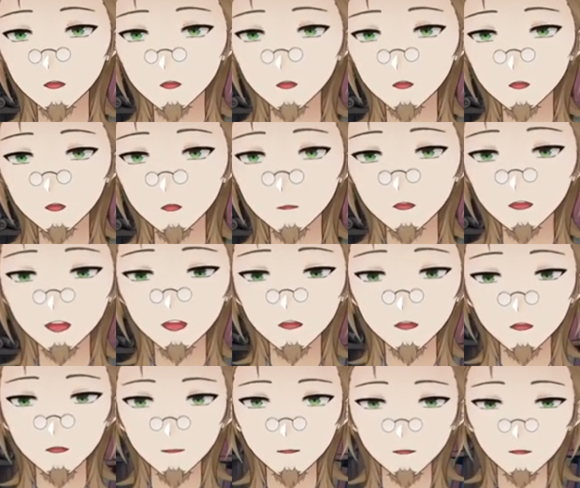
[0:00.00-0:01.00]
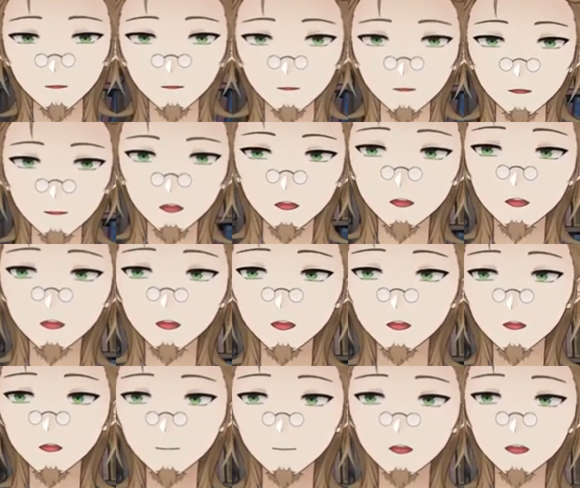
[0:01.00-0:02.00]
Regardless, let me
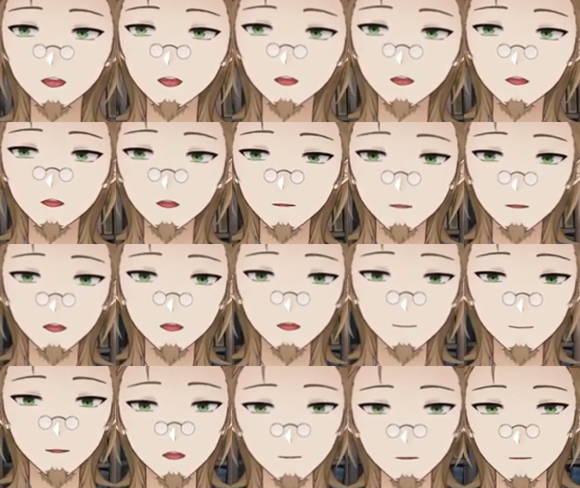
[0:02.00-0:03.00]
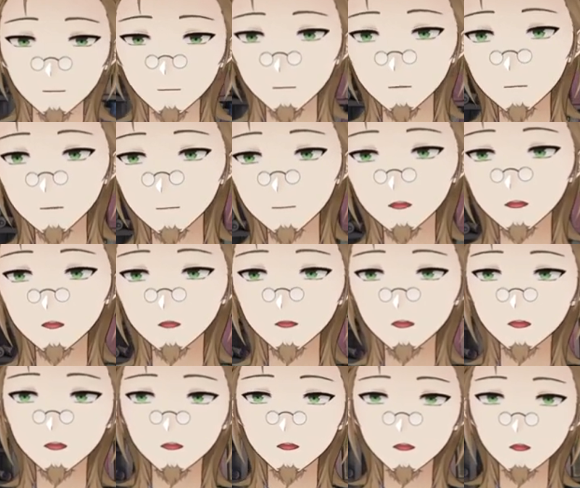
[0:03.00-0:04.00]
discuss what it's about. So, it's about this
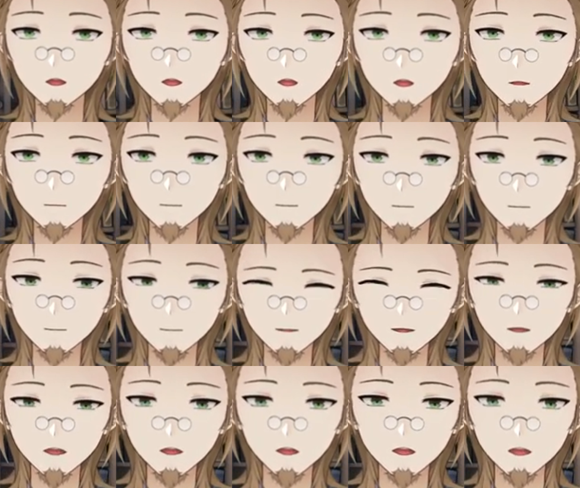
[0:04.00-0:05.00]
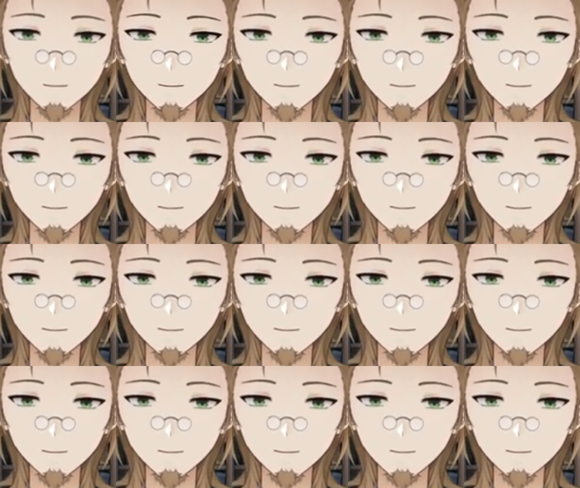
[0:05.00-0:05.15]
girl, um,